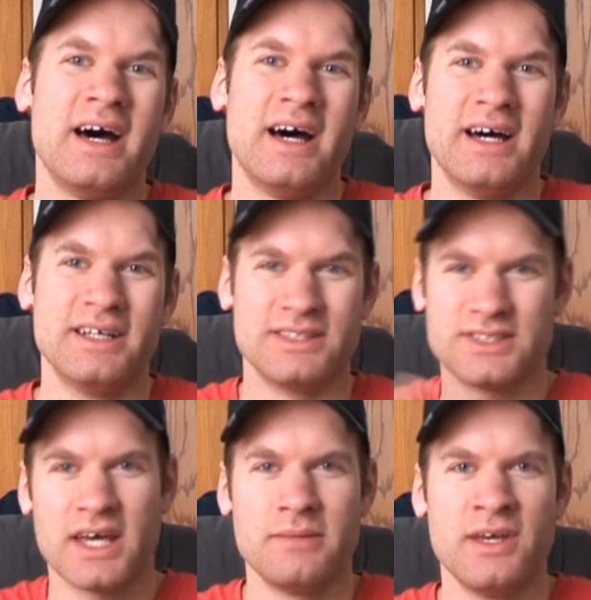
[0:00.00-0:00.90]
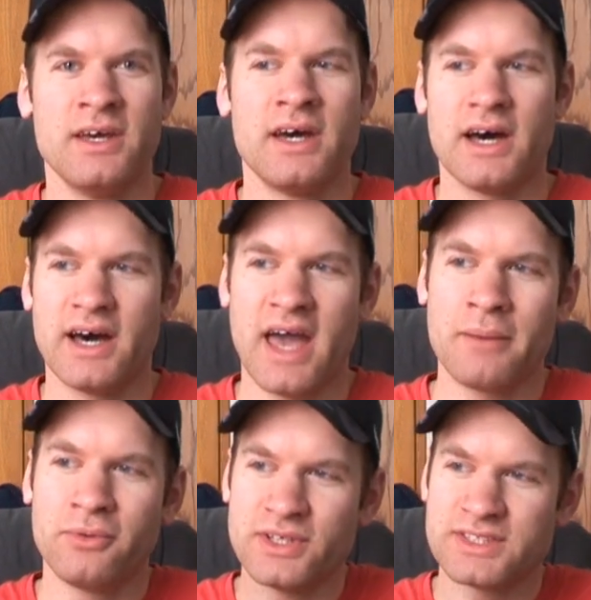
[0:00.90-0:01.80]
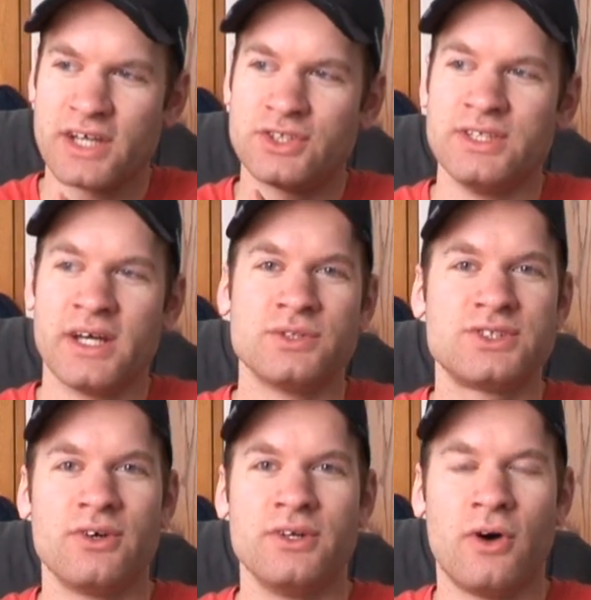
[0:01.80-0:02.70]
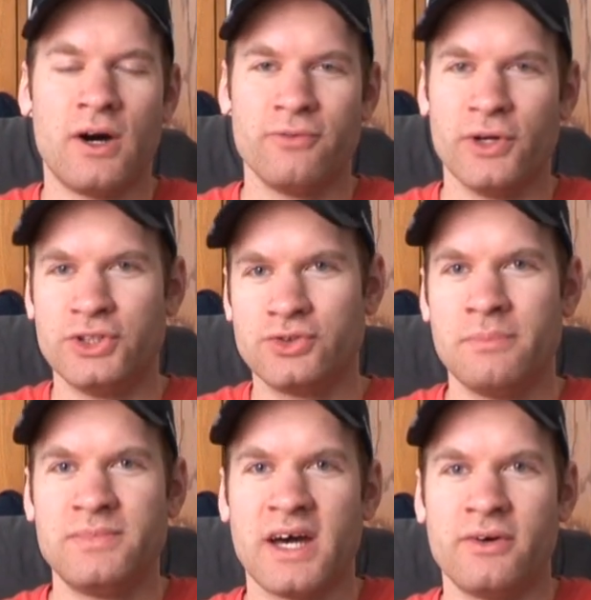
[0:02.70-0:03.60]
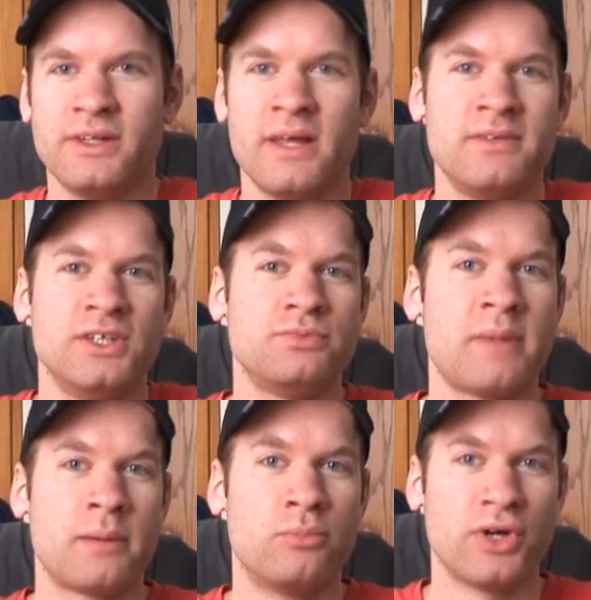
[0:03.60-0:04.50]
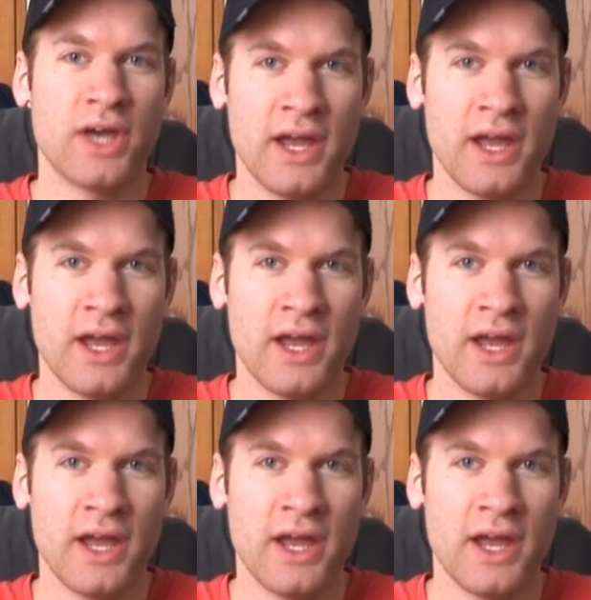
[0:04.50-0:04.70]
to the side of me, Apple is actually now starting to offer a stripped down 11-inch MacBook